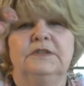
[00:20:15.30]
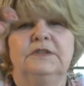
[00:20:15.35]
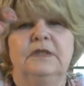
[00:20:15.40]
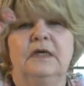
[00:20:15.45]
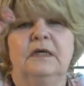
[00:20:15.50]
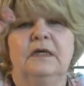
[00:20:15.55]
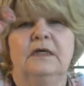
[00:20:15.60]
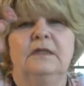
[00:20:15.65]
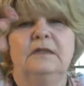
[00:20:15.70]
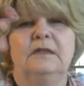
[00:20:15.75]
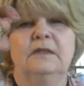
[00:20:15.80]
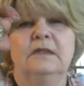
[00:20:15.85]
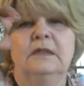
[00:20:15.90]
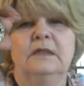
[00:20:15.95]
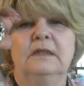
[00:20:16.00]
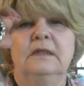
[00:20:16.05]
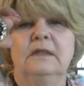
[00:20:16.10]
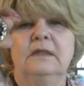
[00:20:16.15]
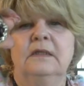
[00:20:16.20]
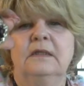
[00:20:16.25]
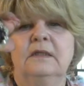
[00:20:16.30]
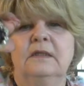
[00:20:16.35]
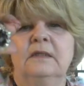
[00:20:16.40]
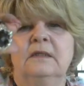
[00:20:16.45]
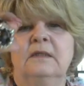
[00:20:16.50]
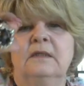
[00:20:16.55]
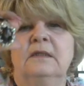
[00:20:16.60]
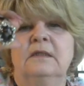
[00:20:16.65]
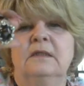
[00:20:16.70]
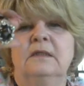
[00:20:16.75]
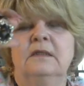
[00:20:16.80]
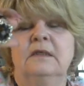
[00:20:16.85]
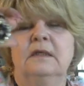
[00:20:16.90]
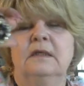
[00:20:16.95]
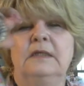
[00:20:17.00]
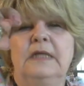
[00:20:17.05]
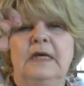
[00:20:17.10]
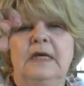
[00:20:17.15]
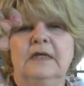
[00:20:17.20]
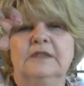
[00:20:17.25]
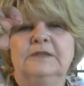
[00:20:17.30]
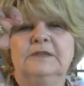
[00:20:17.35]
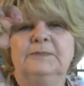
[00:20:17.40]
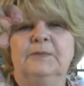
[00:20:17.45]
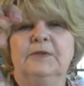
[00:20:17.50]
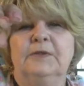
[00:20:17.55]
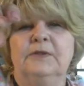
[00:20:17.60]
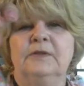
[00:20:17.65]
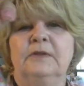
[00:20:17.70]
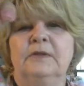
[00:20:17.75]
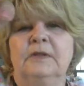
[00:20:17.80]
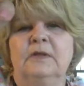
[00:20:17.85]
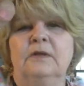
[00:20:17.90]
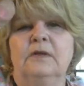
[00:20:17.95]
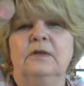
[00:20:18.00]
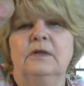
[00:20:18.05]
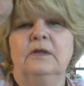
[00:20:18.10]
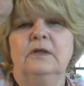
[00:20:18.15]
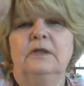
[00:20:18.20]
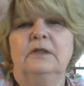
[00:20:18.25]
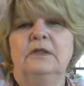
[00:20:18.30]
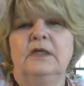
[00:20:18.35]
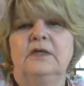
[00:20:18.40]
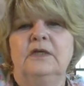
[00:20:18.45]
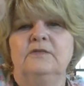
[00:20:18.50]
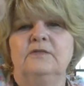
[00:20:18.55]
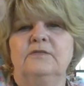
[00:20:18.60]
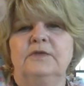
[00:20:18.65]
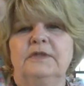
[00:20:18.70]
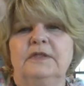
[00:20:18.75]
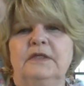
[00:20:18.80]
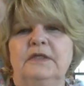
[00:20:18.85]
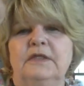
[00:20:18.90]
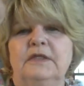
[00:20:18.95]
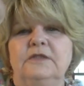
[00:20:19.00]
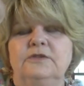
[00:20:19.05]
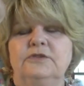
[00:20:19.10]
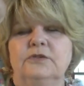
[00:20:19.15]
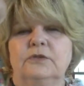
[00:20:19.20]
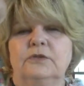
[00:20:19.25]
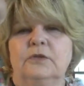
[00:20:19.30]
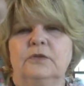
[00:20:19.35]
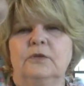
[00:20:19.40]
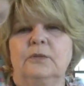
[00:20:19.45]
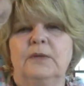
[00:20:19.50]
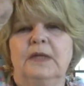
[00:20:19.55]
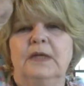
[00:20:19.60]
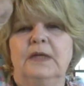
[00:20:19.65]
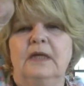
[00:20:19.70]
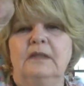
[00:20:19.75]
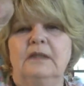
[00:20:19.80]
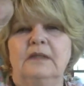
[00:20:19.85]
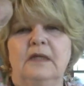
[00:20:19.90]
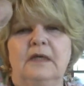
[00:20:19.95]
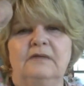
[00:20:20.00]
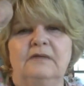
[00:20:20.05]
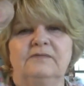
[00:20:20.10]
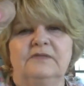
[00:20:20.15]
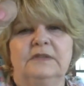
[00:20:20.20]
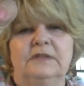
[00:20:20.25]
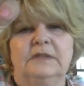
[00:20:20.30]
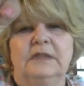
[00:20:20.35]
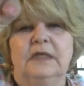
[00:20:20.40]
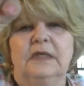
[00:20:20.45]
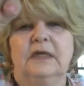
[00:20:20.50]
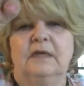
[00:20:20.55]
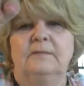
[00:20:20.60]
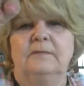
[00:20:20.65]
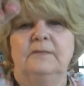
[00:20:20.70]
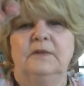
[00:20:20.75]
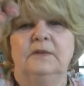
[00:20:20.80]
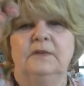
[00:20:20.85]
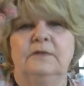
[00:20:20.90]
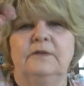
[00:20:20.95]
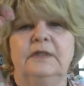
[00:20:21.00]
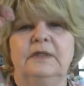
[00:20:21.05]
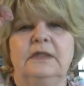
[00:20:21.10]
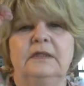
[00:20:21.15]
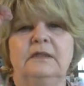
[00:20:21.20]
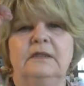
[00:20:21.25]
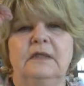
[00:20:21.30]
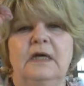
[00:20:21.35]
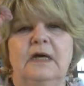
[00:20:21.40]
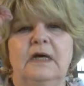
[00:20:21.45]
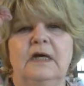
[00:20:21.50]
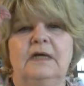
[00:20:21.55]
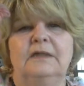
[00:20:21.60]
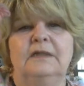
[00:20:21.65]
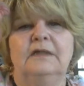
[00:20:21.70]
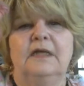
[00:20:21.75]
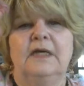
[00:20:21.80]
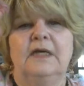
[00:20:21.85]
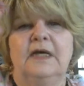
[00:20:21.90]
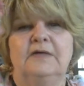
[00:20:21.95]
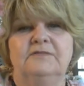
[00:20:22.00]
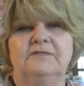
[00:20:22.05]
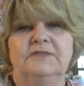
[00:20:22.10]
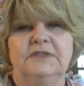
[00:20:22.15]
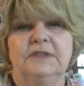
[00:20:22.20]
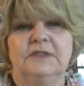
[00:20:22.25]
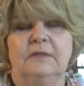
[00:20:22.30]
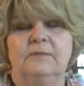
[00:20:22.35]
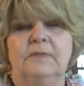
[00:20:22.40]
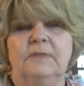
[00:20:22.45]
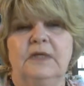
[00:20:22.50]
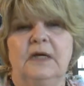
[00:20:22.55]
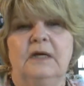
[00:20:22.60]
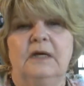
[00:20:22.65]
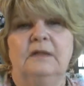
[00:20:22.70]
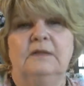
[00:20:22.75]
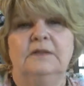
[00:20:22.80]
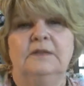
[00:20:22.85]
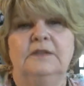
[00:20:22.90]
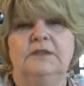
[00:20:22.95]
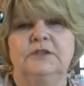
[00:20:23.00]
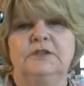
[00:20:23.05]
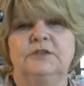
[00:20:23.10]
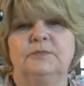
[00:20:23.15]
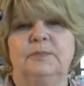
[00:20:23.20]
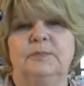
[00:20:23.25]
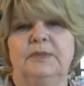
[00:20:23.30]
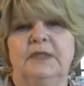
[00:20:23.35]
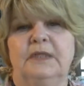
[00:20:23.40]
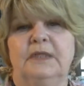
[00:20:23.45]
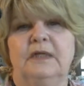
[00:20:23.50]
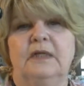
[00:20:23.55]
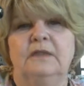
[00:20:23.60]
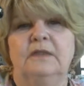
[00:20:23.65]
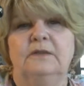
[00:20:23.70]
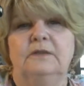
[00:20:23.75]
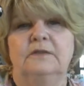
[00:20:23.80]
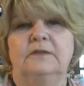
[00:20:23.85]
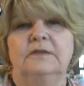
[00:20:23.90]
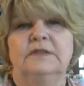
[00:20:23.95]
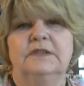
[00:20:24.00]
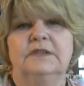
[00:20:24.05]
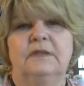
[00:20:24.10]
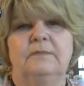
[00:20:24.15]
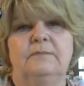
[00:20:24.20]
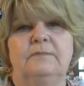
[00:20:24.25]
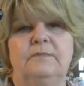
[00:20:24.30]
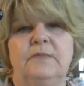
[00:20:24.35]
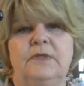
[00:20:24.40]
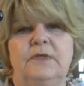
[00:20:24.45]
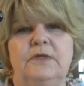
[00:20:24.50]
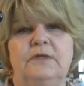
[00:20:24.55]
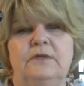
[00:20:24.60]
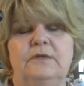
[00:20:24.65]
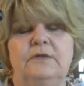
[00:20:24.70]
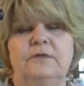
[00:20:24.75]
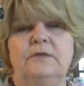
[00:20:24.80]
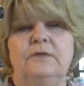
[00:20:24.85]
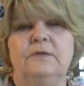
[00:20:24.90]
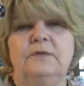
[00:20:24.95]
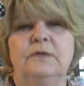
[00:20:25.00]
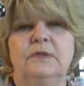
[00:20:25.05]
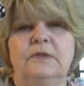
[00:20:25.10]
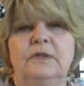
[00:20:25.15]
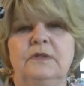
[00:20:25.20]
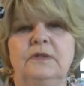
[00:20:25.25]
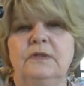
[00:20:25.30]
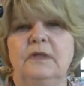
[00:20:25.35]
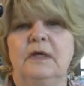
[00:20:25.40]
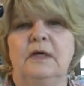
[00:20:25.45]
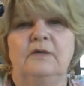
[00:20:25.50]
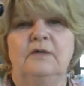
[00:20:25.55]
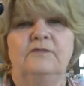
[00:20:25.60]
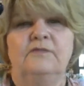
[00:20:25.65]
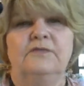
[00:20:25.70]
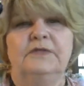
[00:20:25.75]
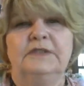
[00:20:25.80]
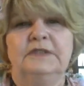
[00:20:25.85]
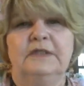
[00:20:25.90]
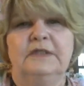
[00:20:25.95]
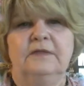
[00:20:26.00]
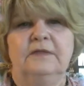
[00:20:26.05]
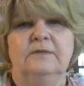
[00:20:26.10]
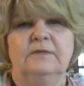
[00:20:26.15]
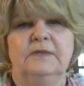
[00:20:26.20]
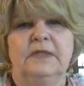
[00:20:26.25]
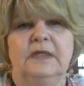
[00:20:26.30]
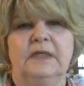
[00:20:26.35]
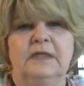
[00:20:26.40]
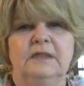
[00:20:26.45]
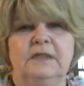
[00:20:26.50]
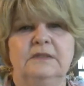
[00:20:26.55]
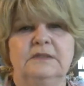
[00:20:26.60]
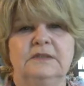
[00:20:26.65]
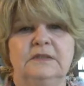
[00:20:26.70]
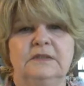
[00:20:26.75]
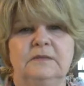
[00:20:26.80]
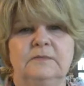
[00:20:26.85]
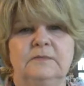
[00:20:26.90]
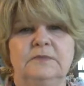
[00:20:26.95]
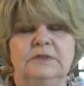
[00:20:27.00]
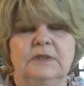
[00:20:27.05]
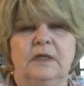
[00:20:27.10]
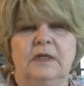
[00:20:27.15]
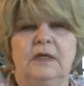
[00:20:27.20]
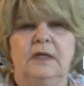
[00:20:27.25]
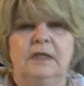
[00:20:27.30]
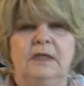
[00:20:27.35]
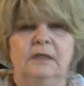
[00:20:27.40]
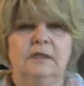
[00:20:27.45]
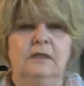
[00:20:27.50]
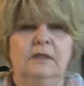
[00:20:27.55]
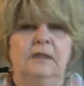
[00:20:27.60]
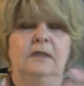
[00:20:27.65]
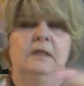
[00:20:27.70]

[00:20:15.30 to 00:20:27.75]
just not an expert on everything jewelry. I love it. I'm learning a lot. I have some knowledge, but I learn something new every single day, it seems like.